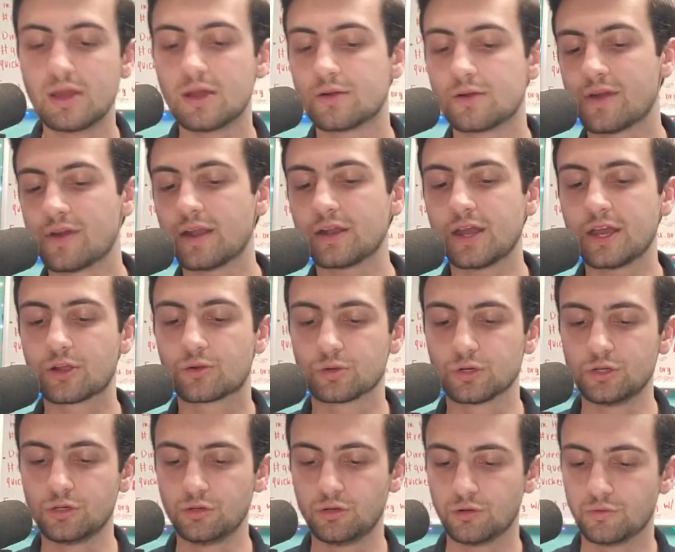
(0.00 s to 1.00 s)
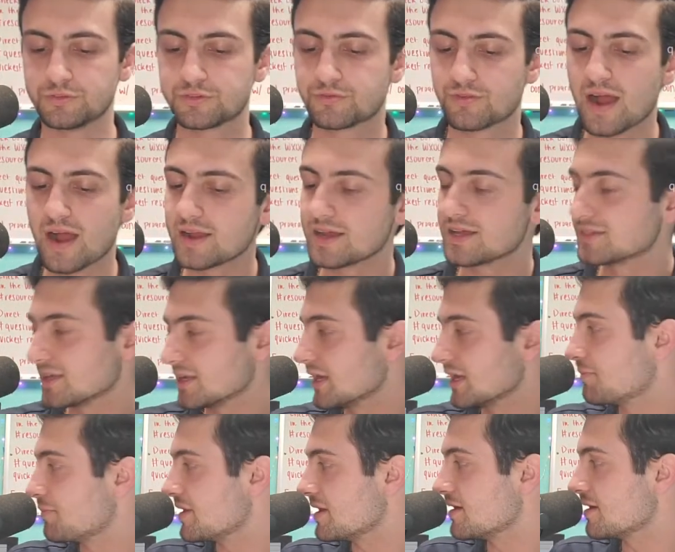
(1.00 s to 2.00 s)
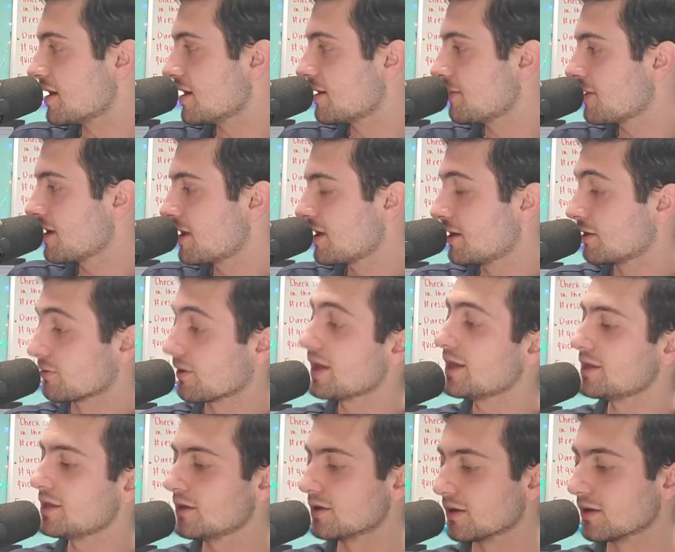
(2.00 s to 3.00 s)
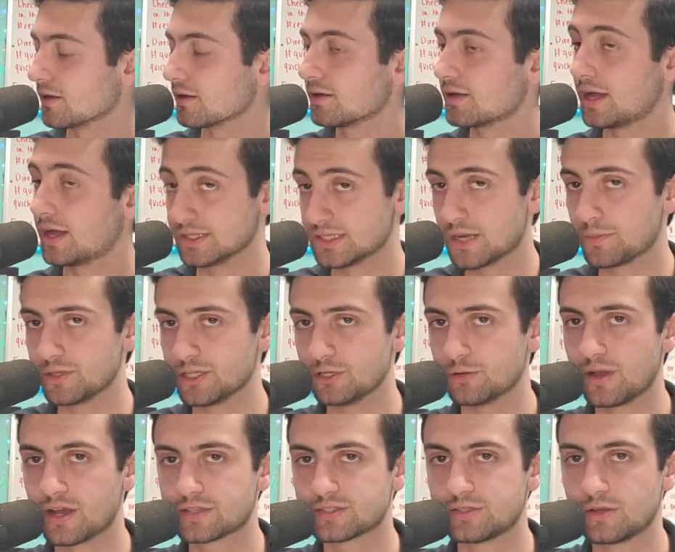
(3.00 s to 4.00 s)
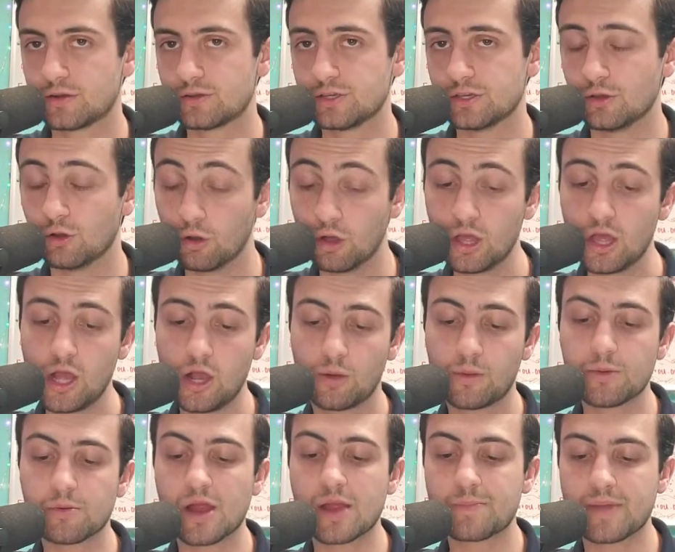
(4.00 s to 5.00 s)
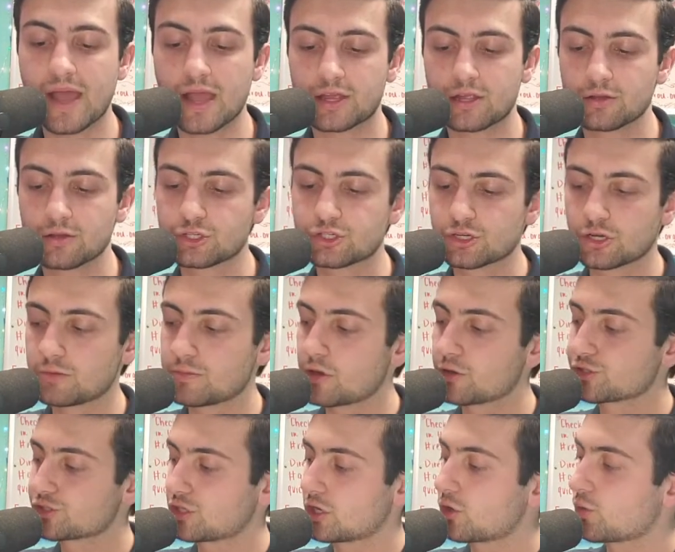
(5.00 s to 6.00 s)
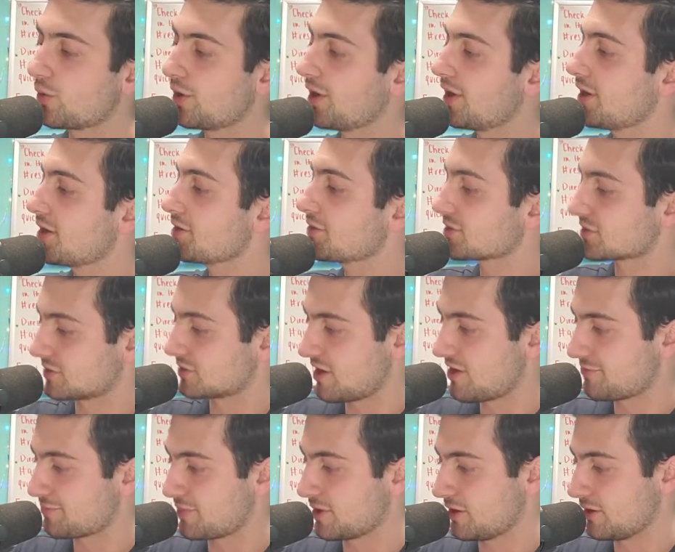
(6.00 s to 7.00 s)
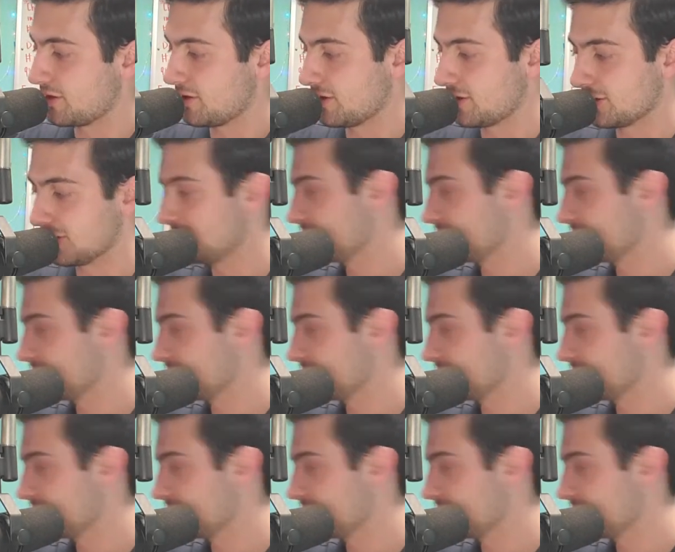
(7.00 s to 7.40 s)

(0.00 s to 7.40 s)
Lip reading: Friday Night Grooves, Fridays at 8 p.m. right here on WXOU. We'll be right back here on the JoMo Show with softball.